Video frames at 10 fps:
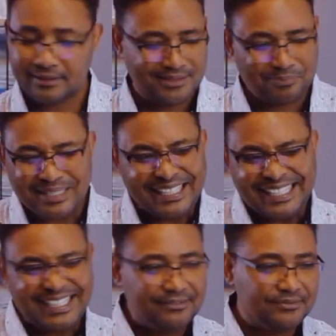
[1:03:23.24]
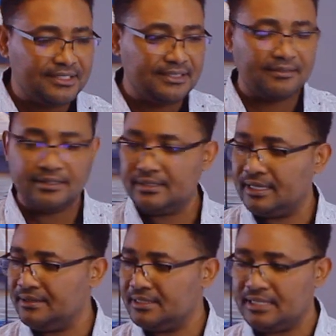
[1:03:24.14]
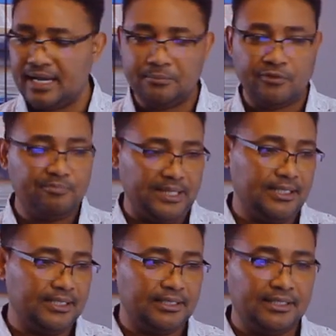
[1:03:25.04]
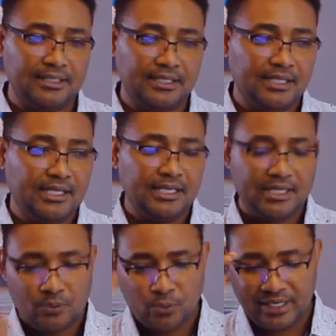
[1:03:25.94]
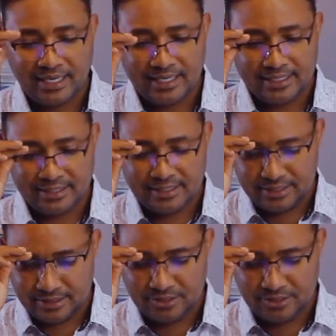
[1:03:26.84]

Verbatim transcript: It's believed that at the time of Peleg, we had,